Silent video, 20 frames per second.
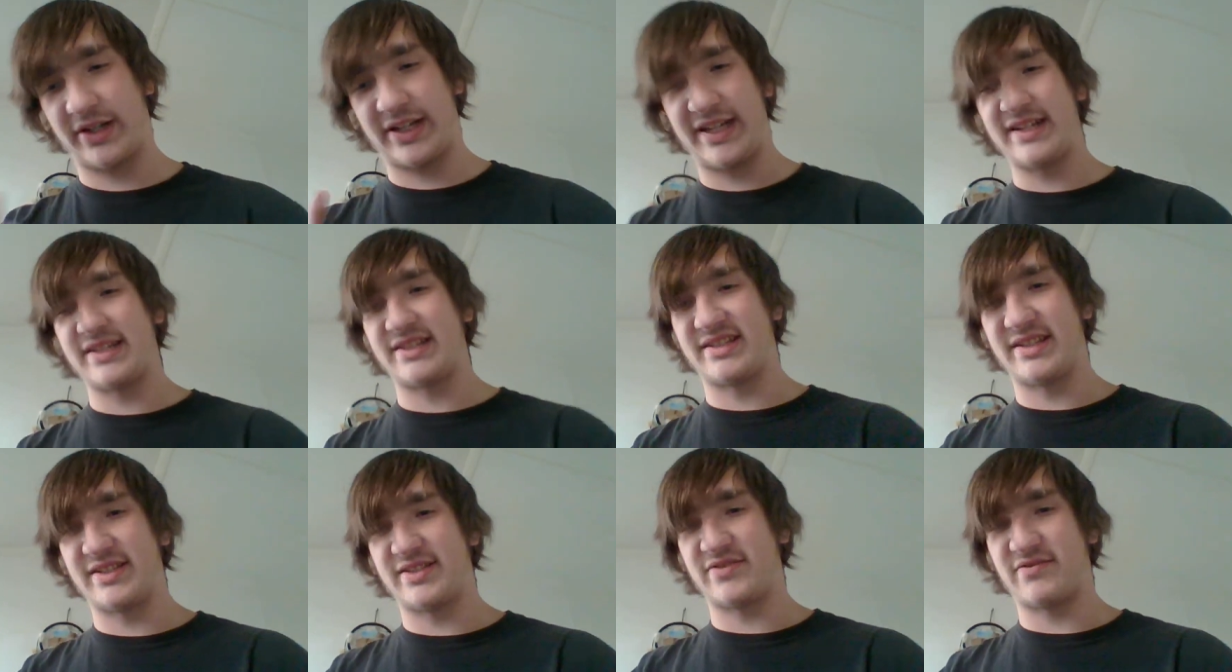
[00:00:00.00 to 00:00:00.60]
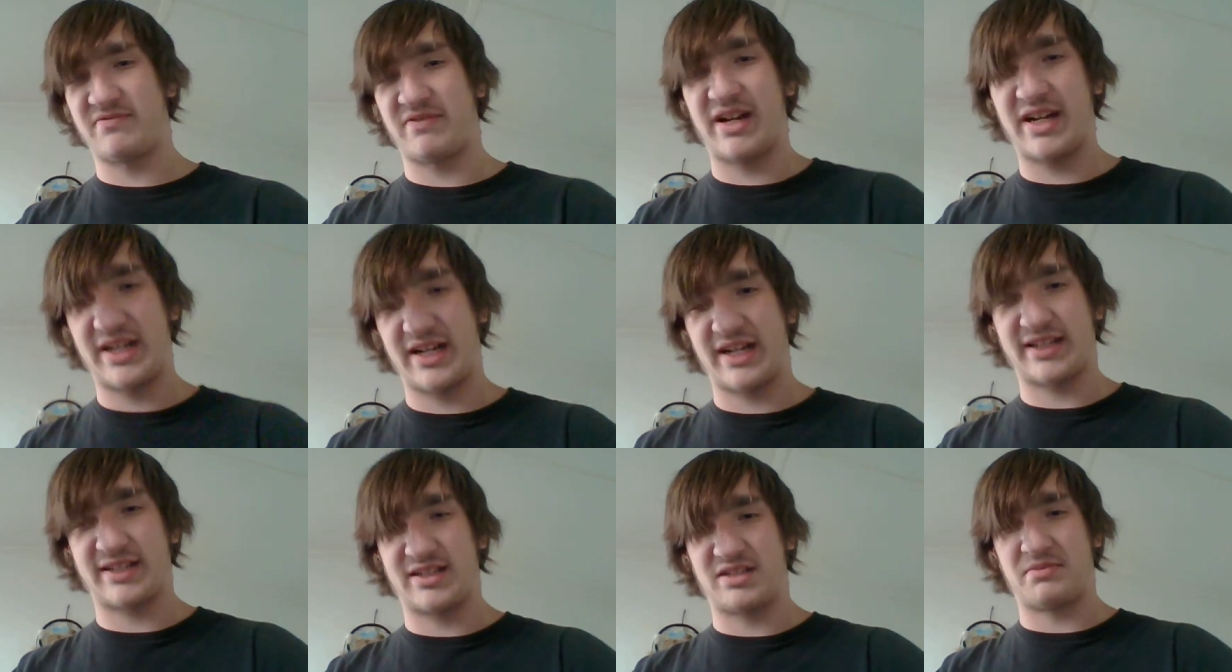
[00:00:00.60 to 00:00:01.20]
He sits right
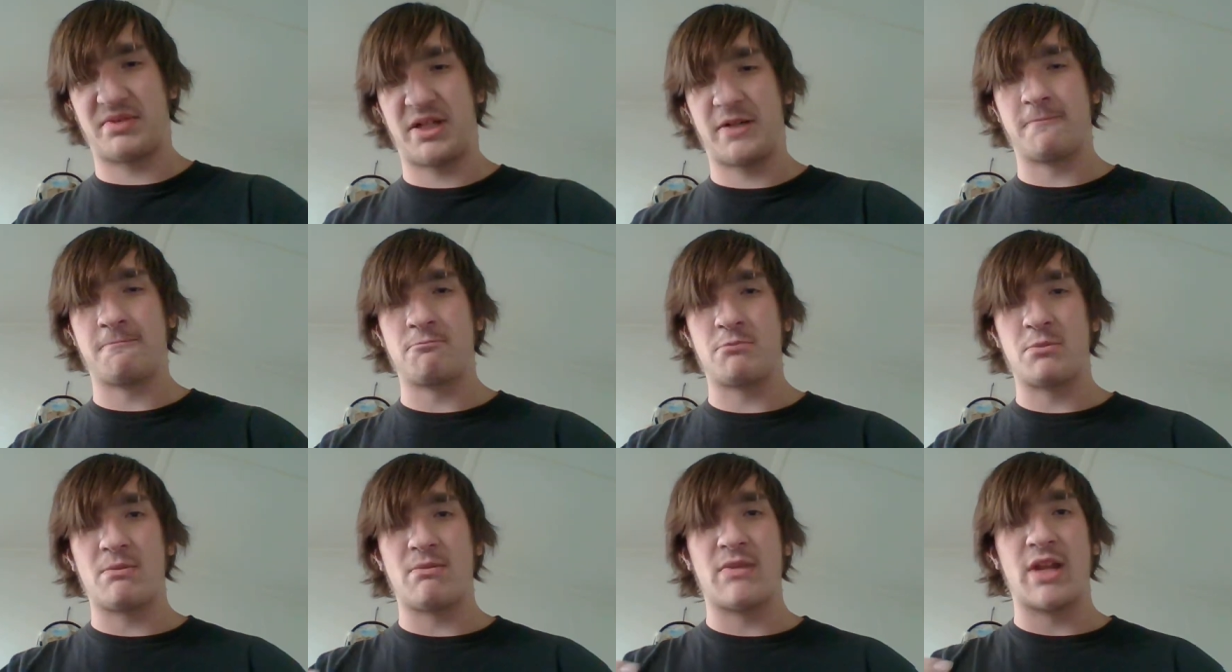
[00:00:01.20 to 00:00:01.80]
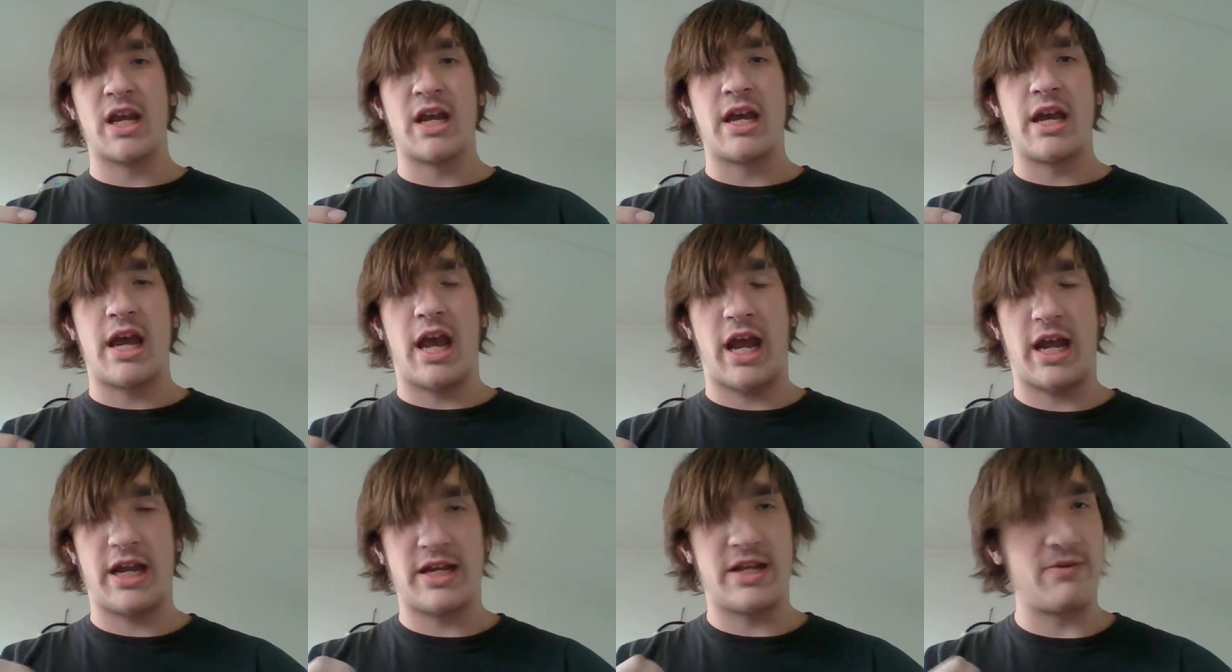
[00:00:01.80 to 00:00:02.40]
next to me,
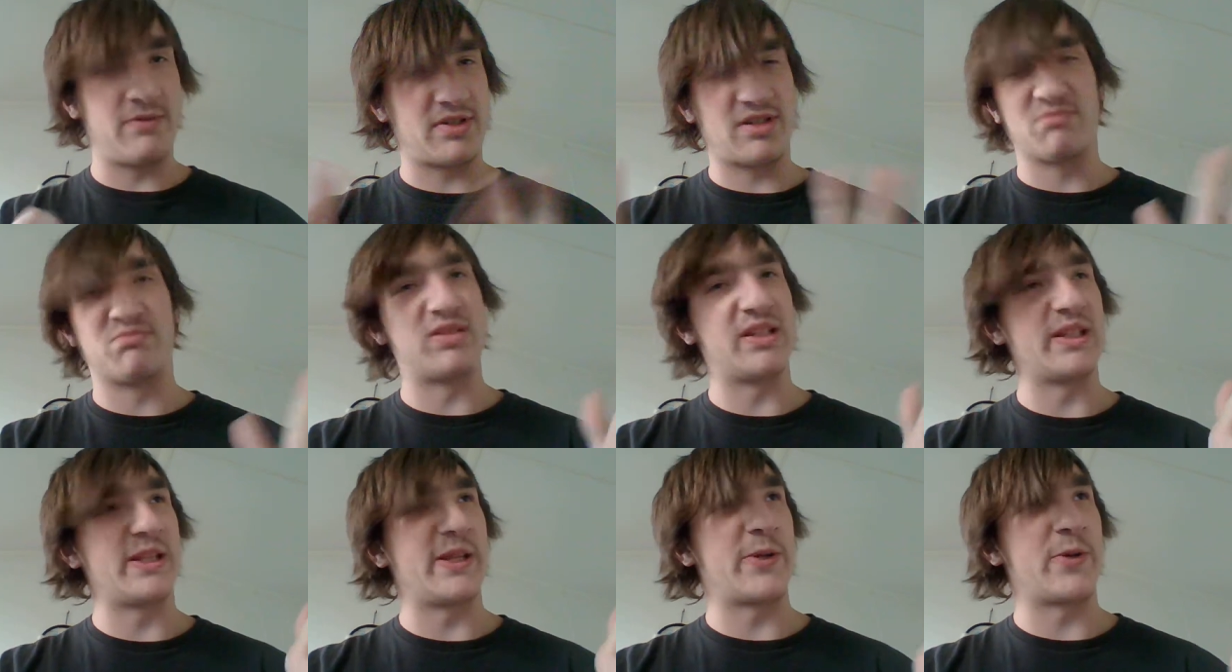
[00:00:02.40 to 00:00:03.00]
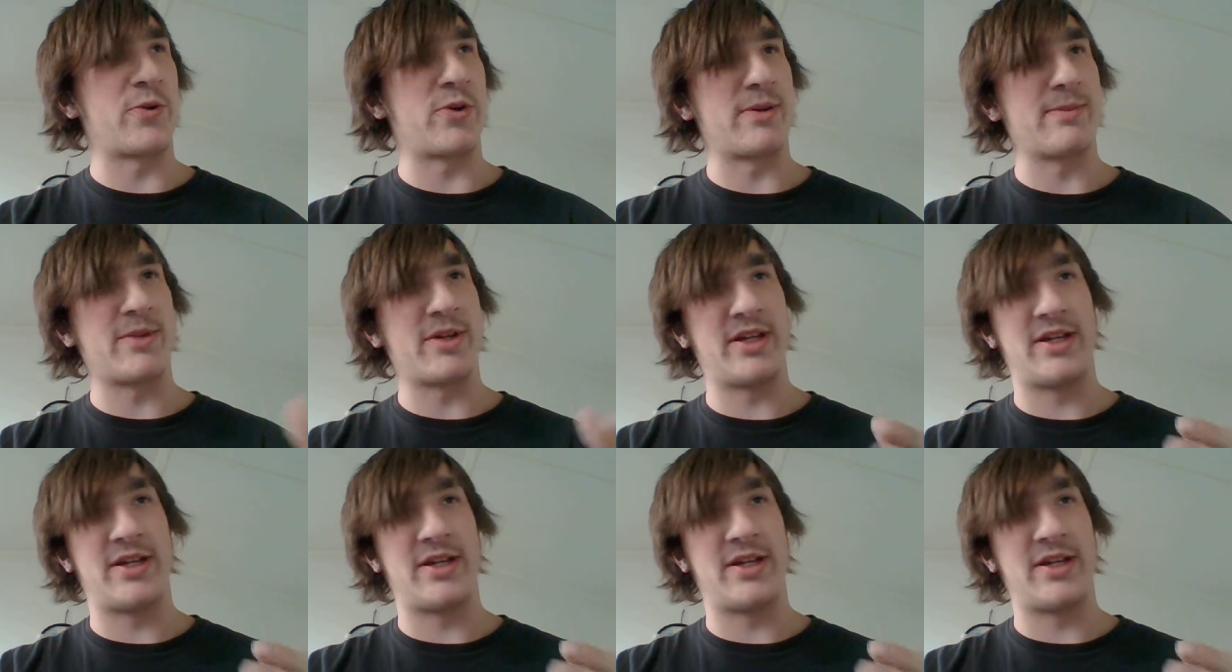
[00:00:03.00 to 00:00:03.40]
and he was completely normal.